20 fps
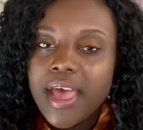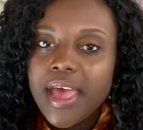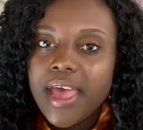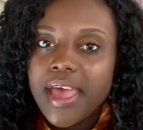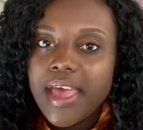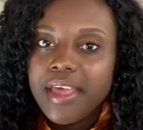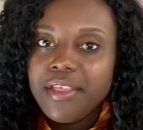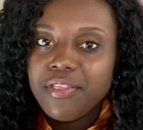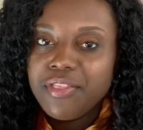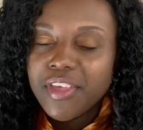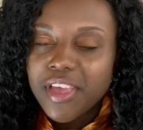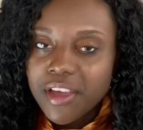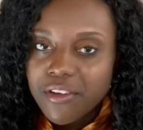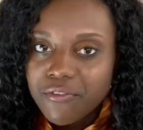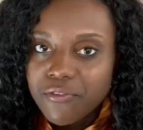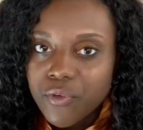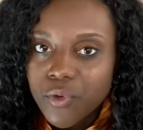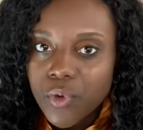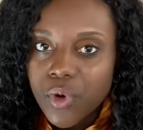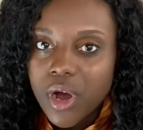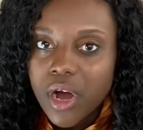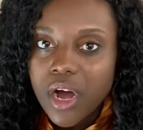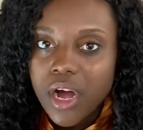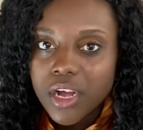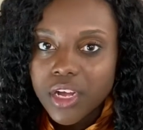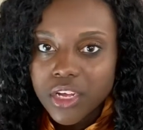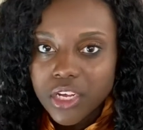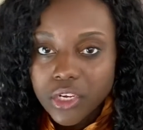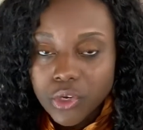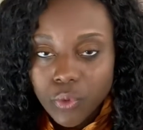And therefore, a
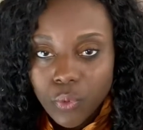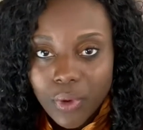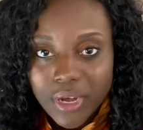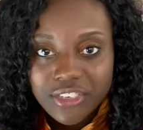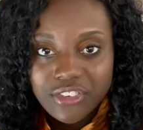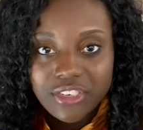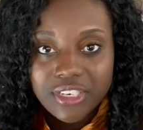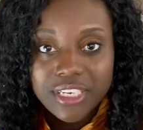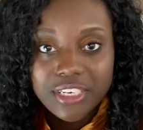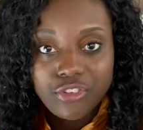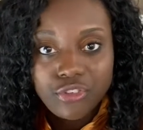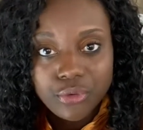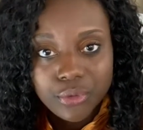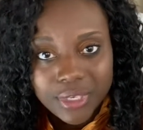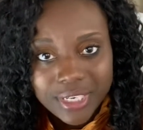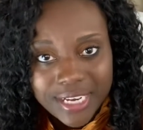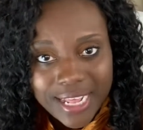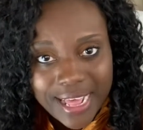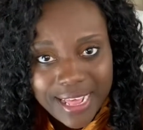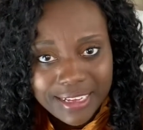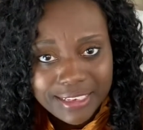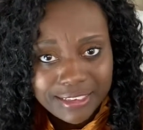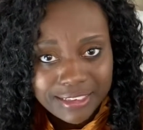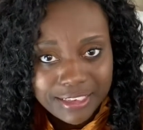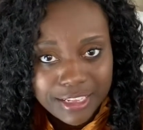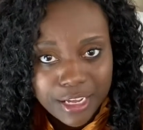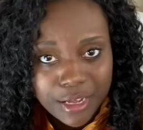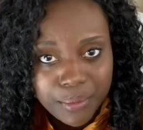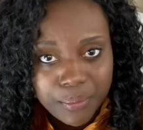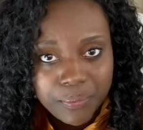good question that you can ask
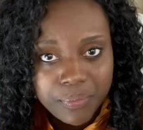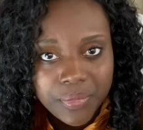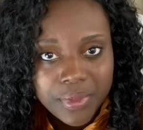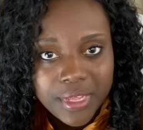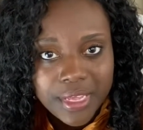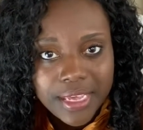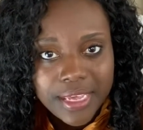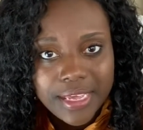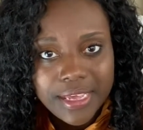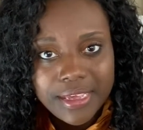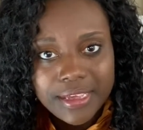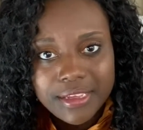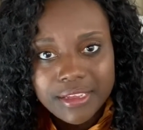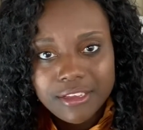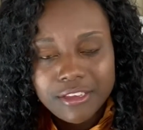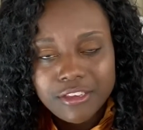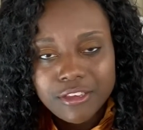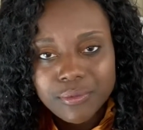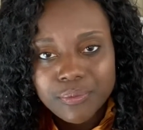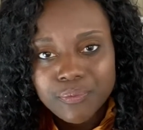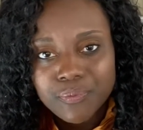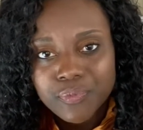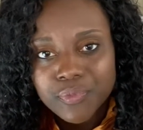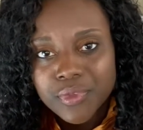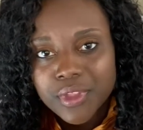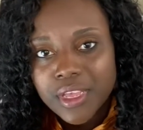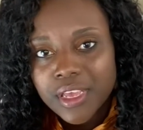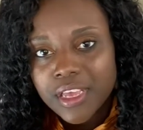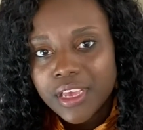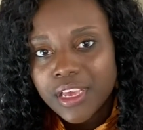them is,
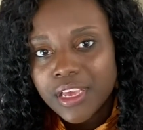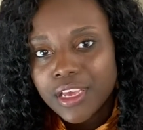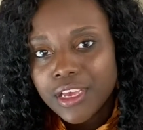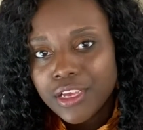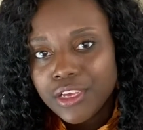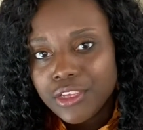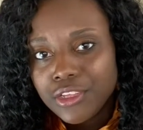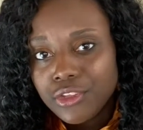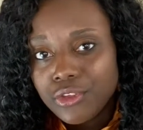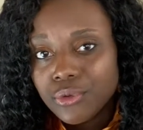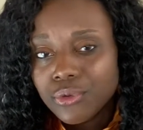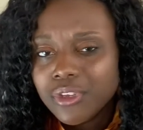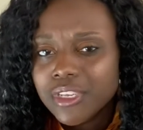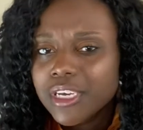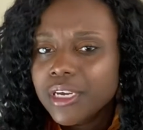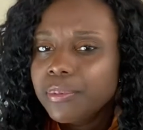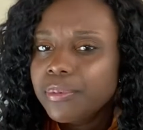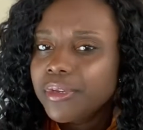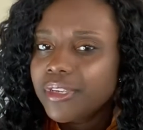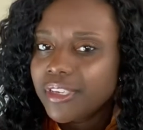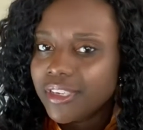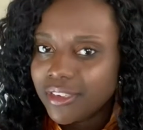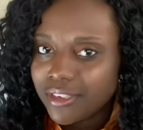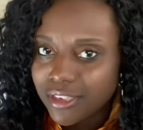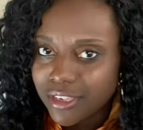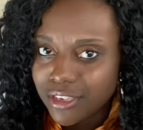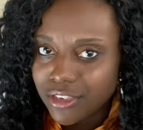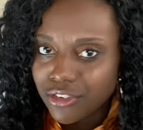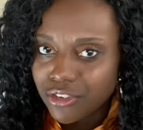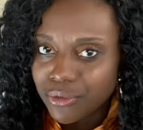using a
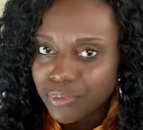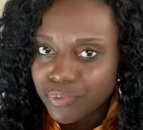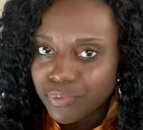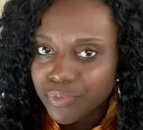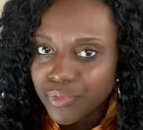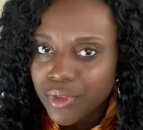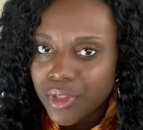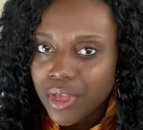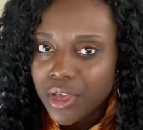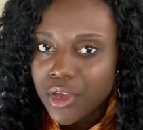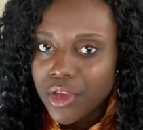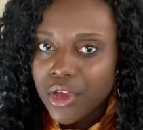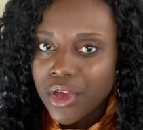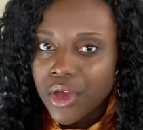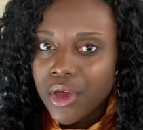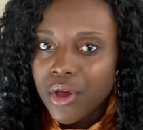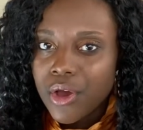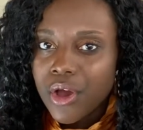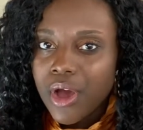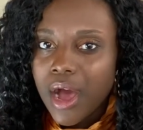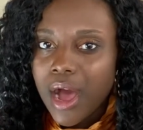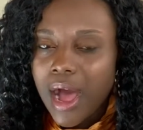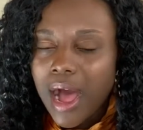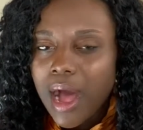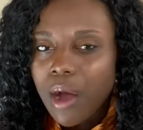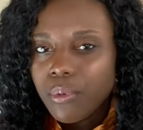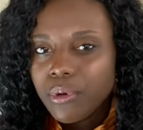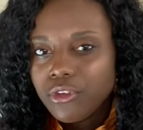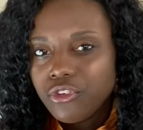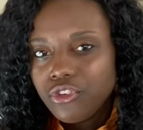percentage,
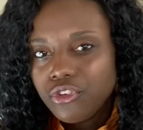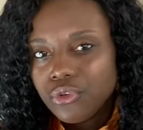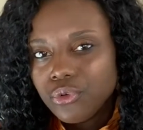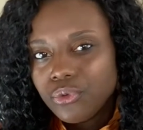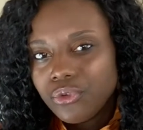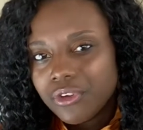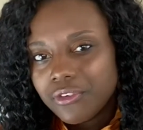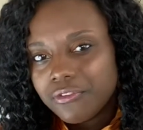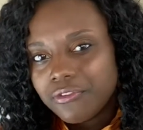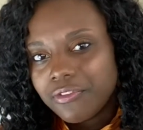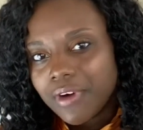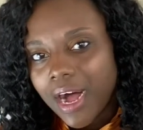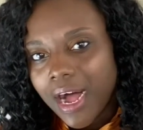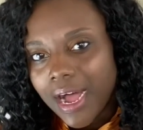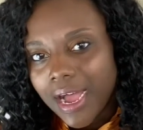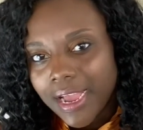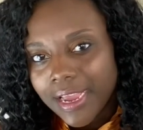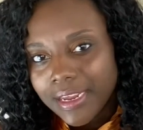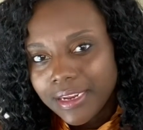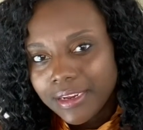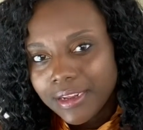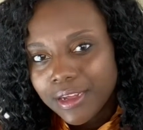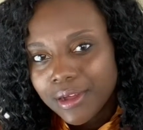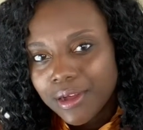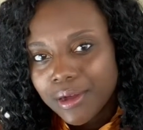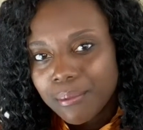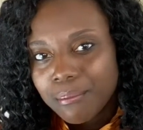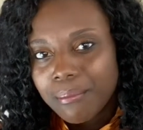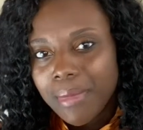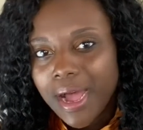how would you divide
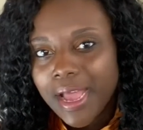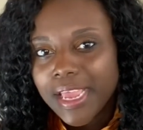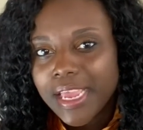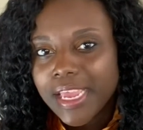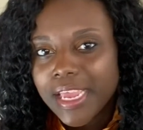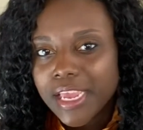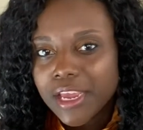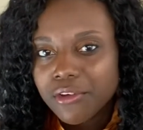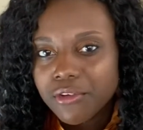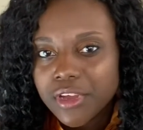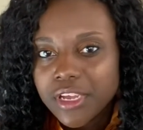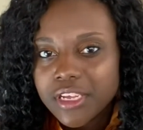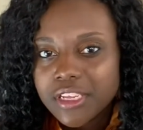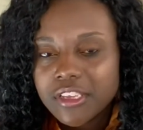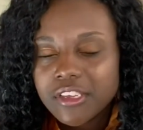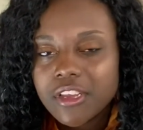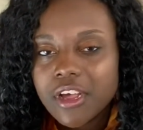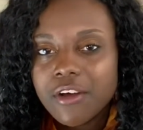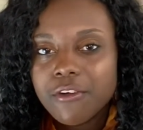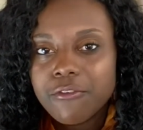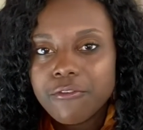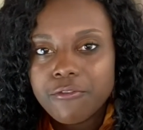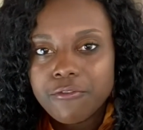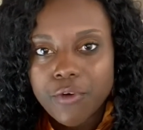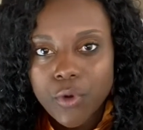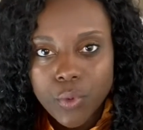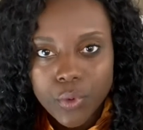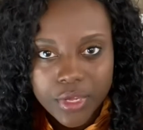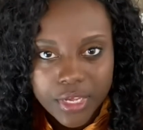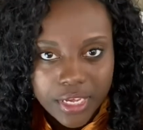my areas of
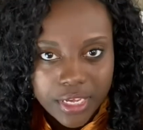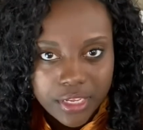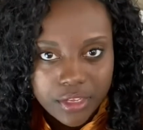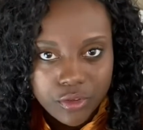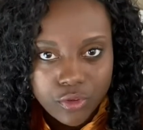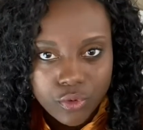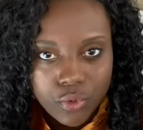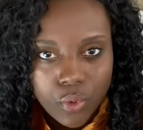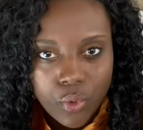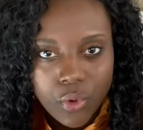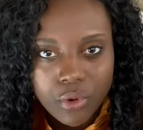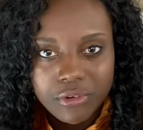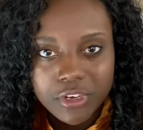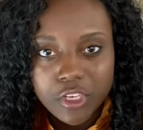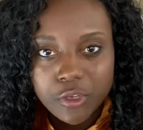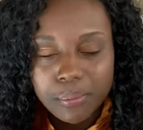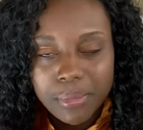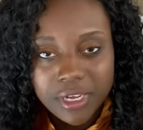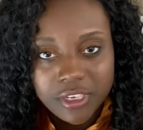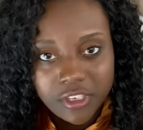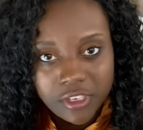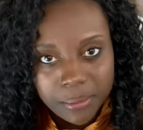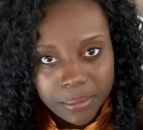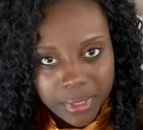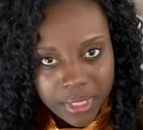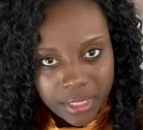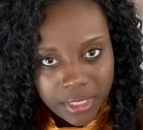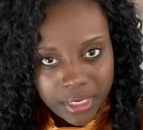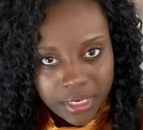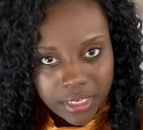focus or
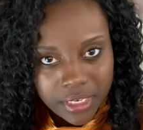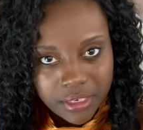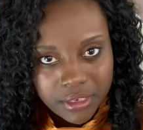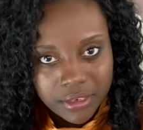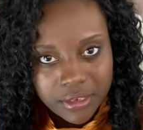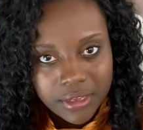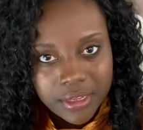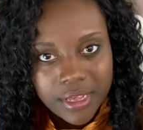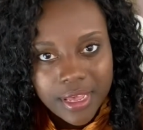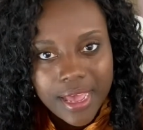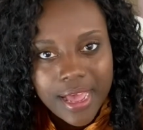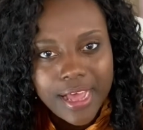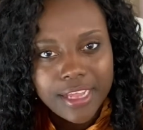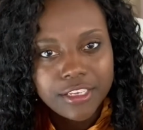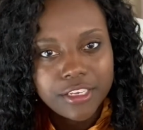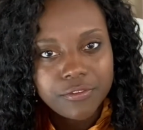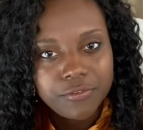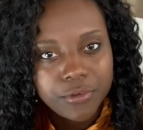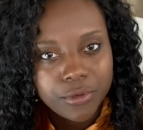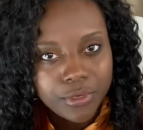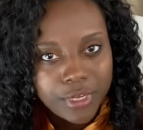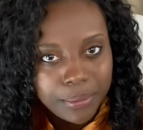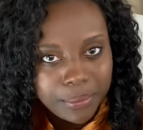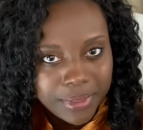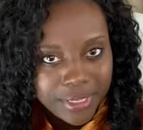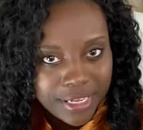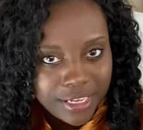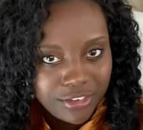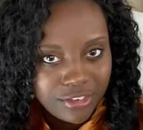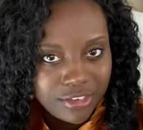responsibilities as a field
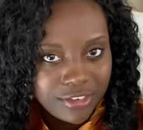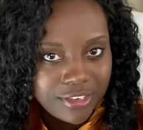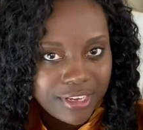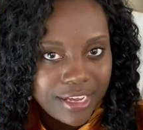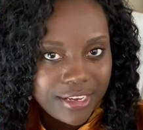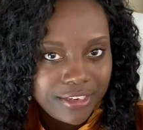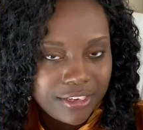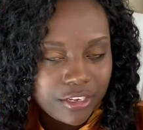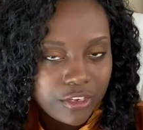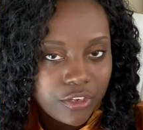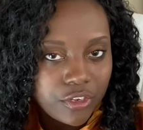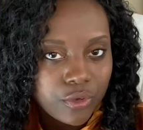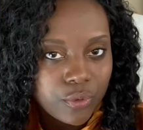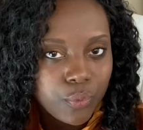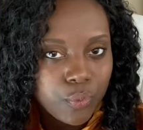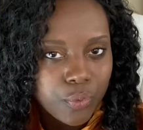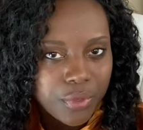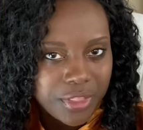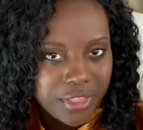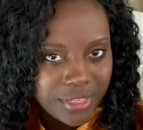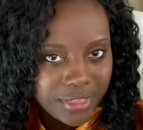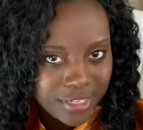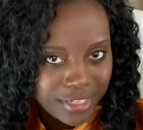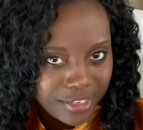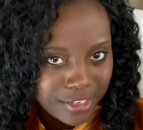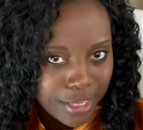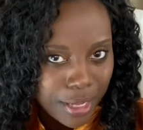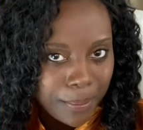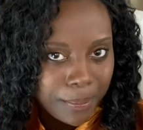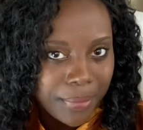application scientist within this
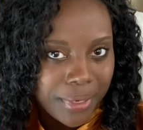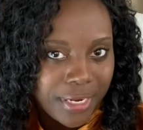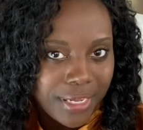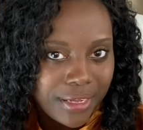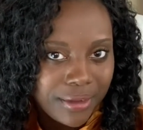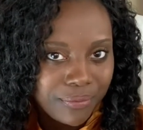company?